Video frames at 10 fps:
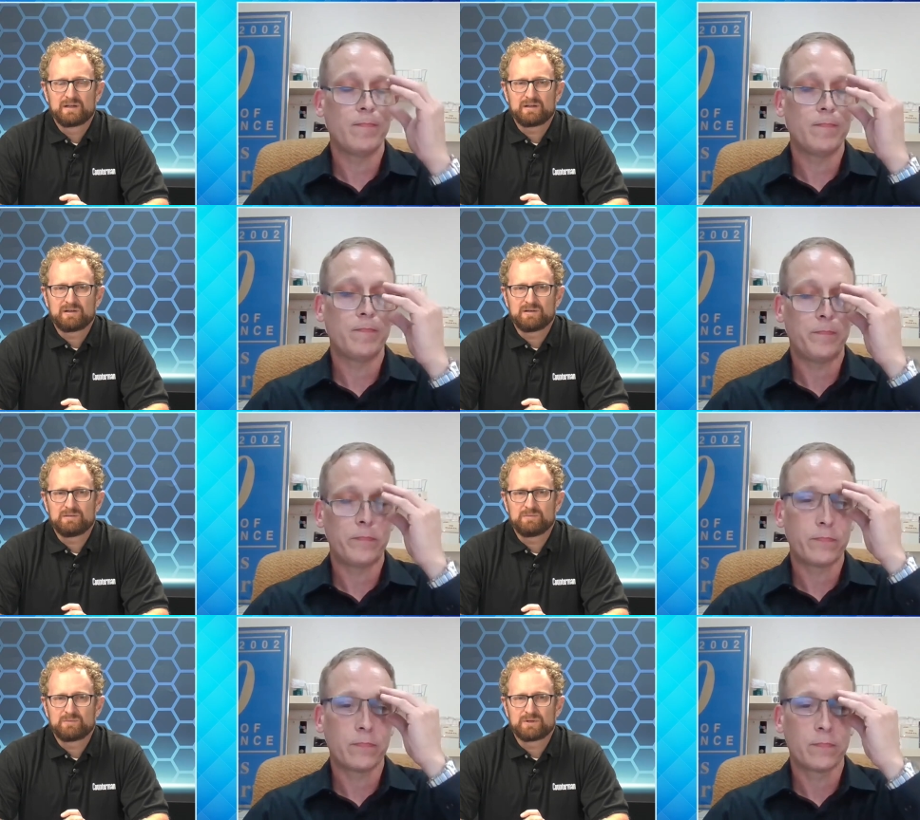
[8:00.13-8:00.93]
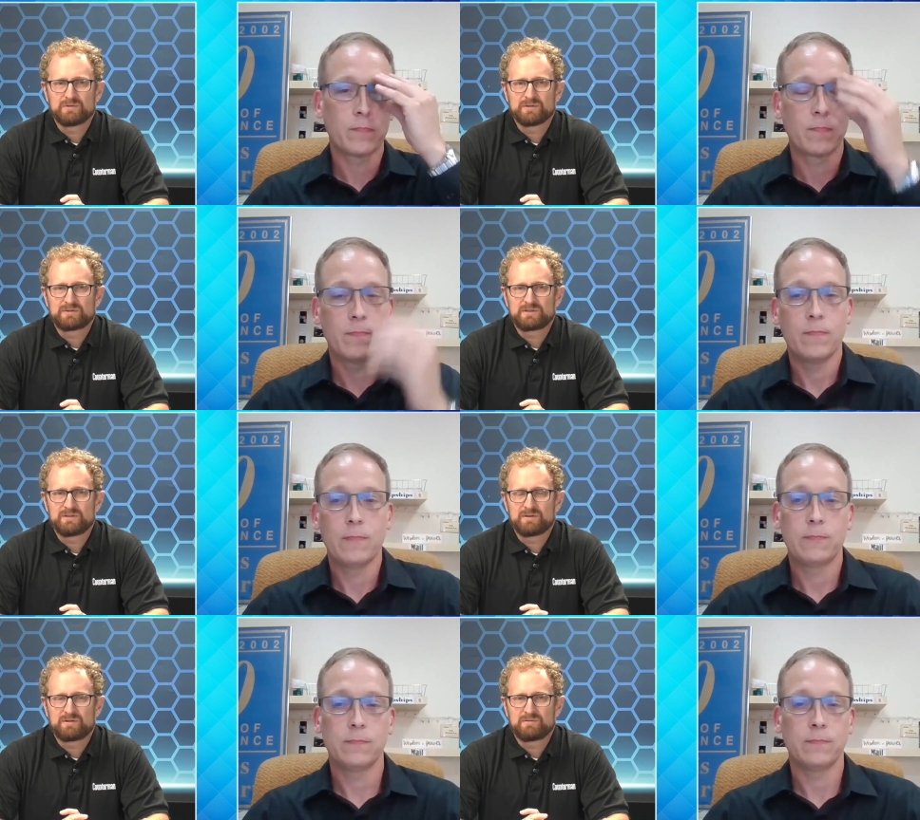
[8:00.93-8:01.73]
Speaker 1: Um, whether it's you
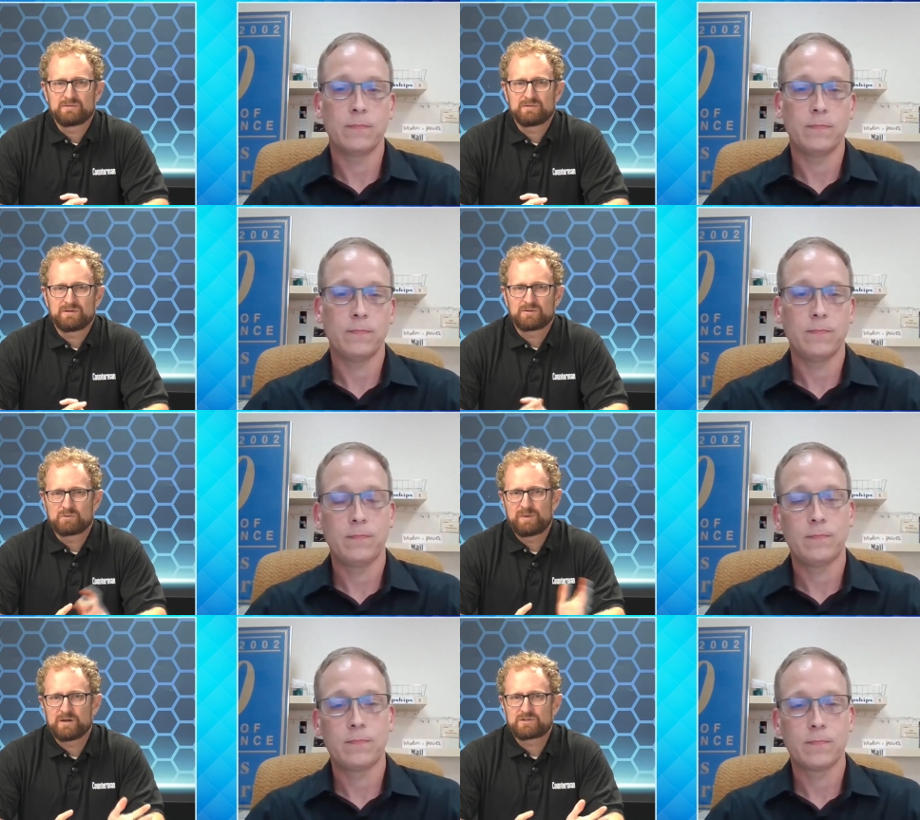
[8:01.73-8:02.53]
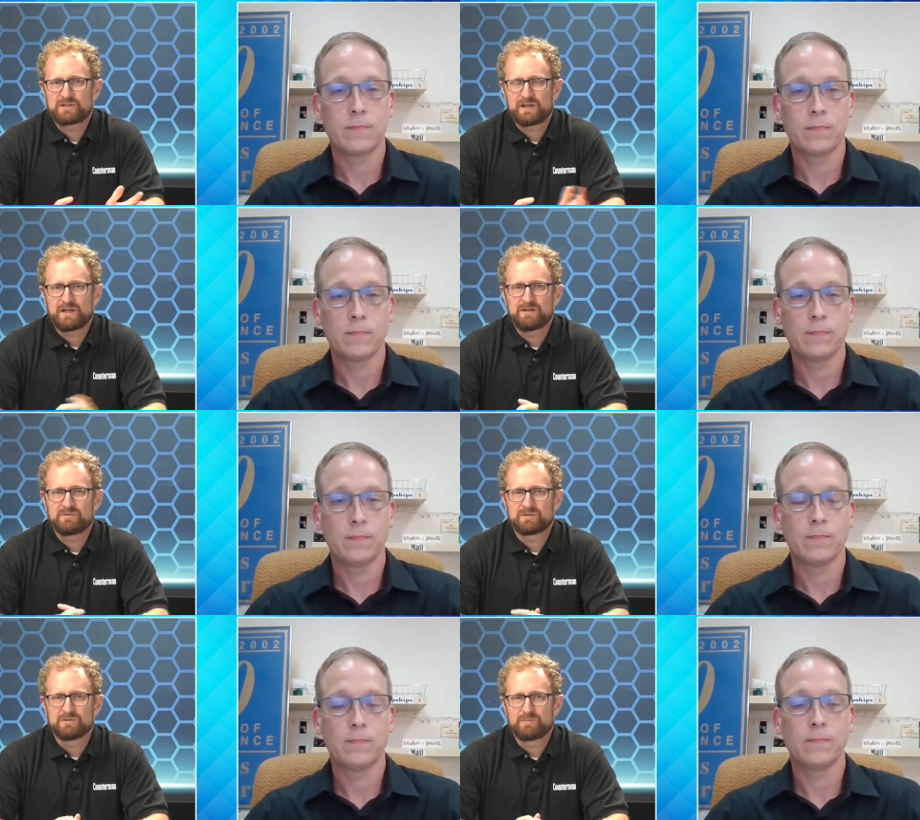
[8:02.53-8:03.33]
know. on the repair side
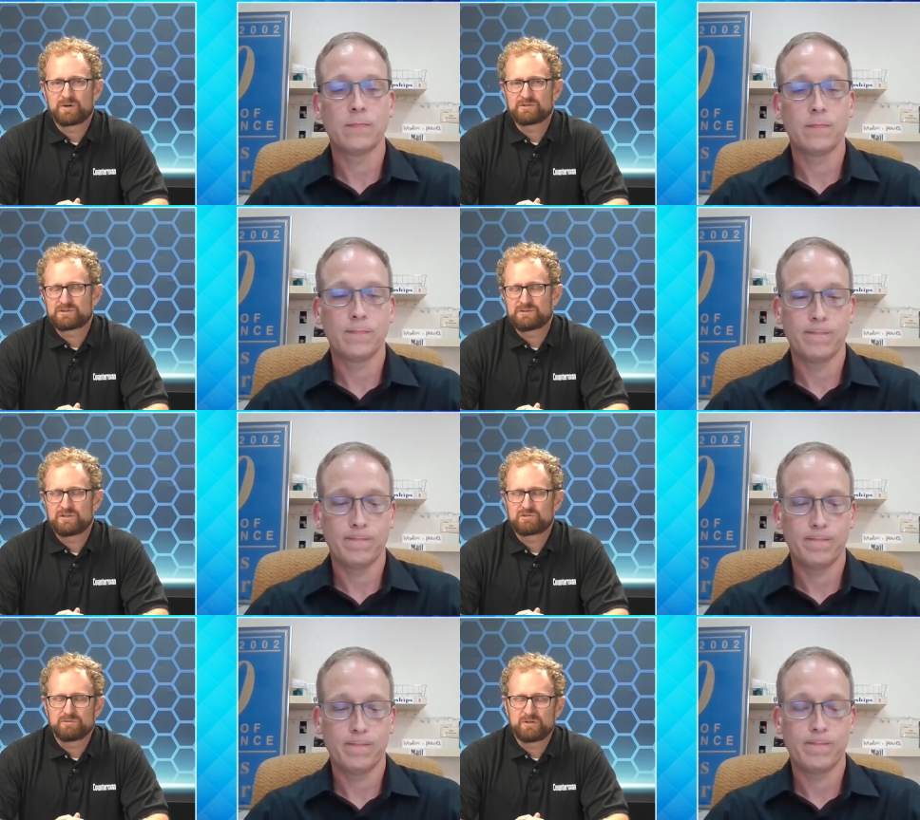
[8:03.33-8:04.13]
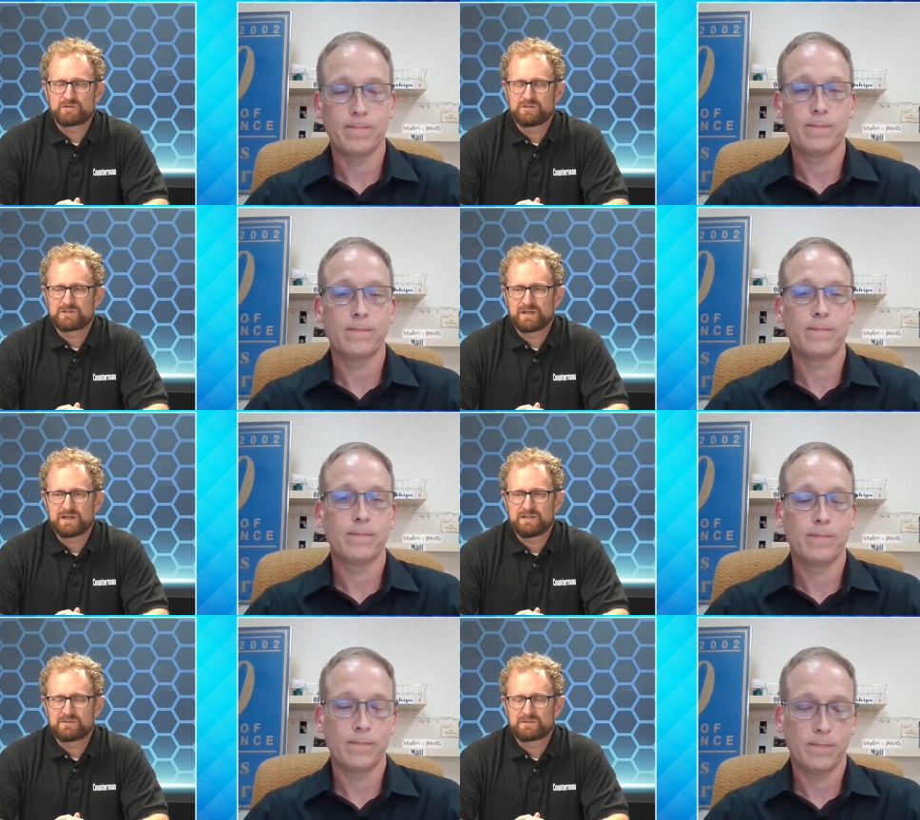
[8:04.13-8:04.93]
or on the parts distribution
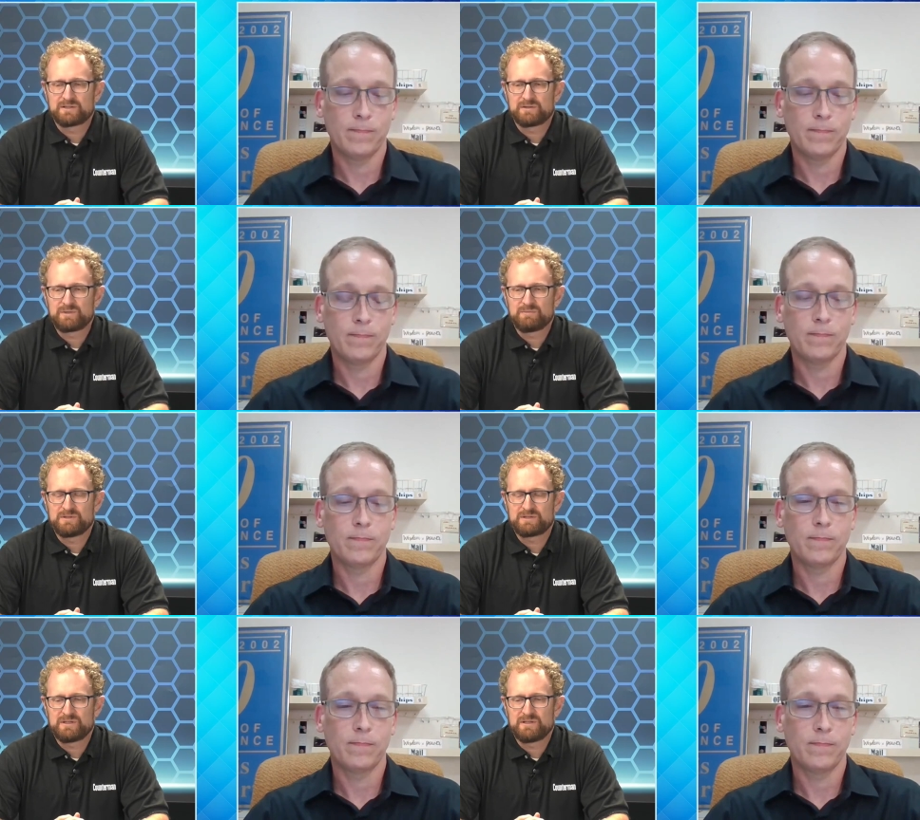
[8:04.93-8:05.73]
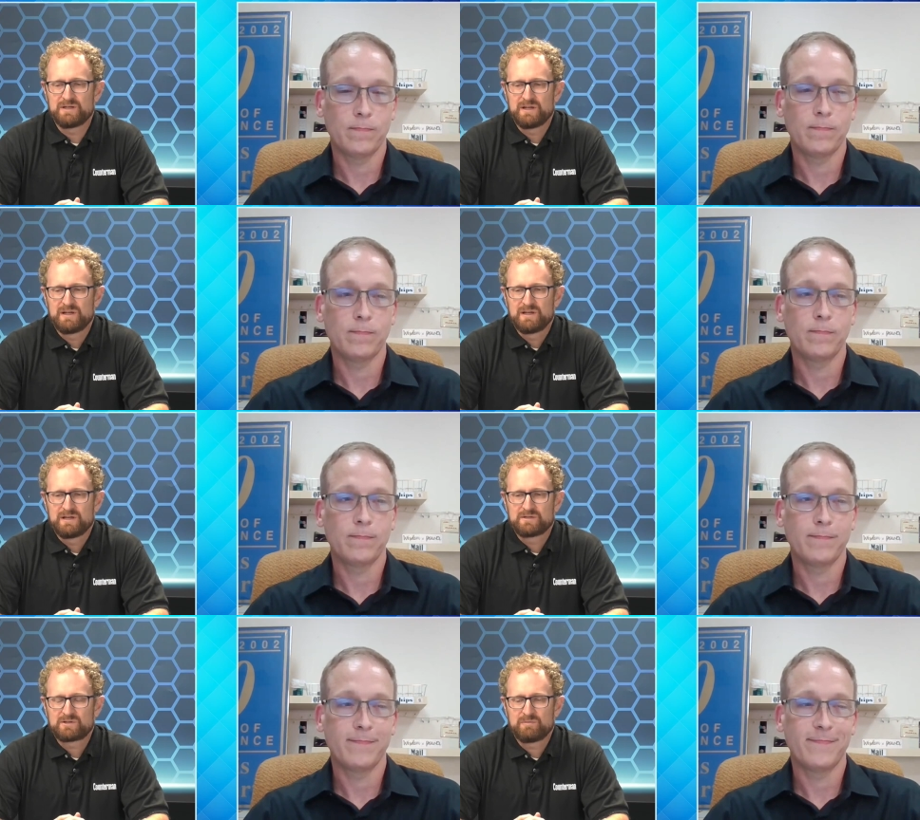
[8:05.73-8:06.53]
side, it's uh, we, we see
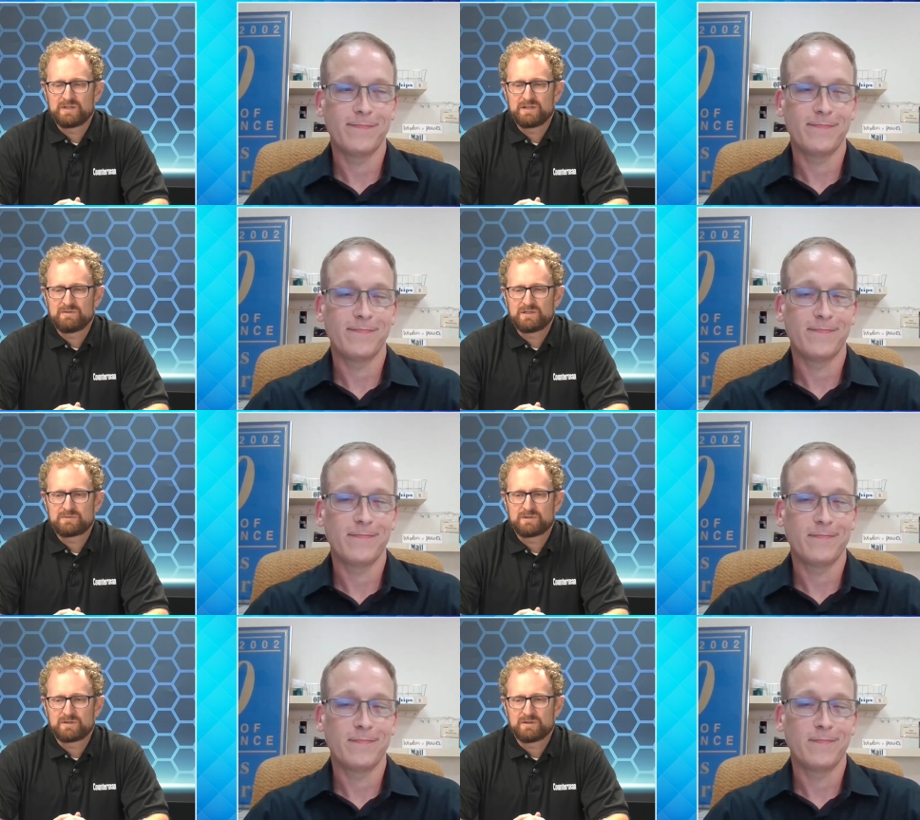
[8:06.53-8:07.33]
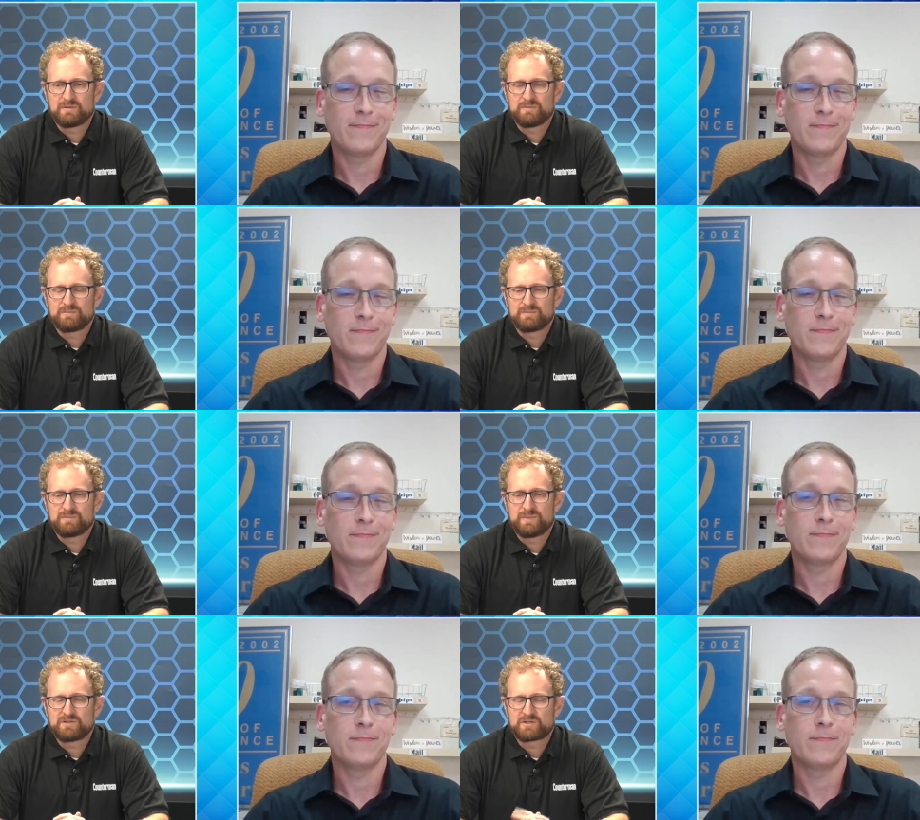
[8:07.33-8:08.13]
so many of these uh,
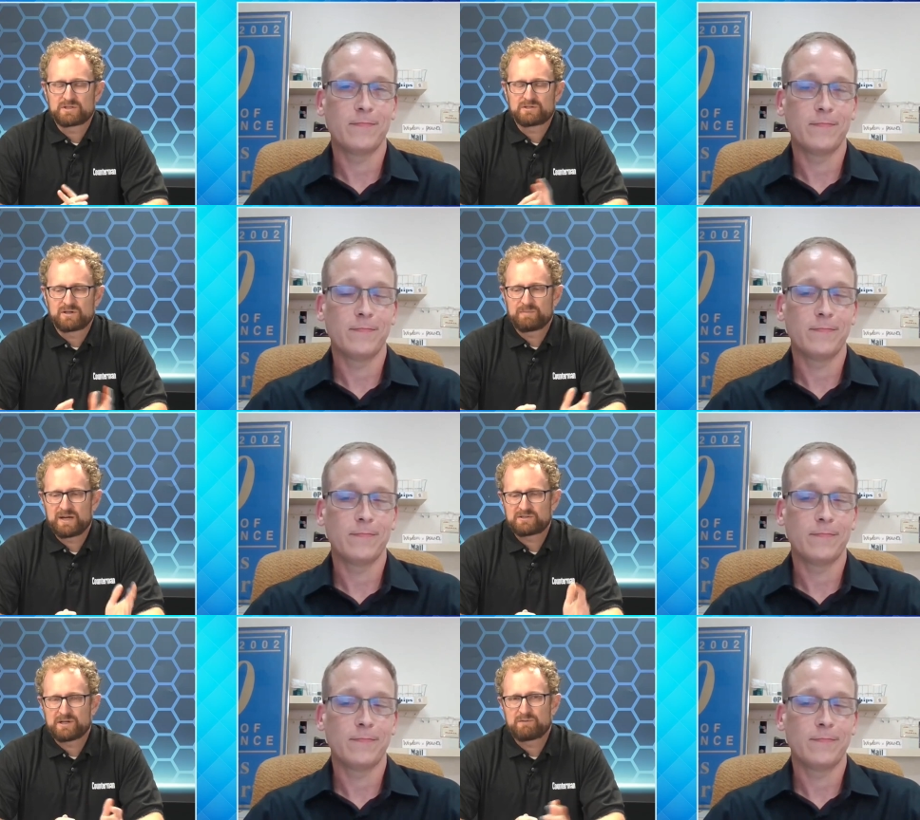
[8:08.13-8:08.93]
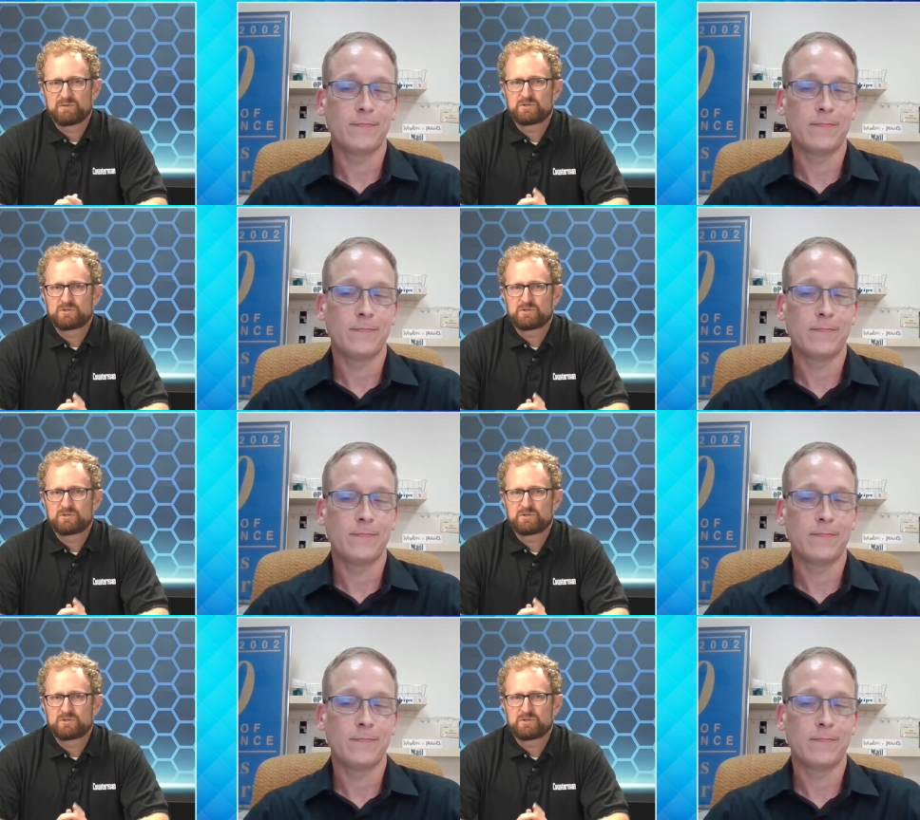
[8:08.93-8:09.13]
businesses that are passed down from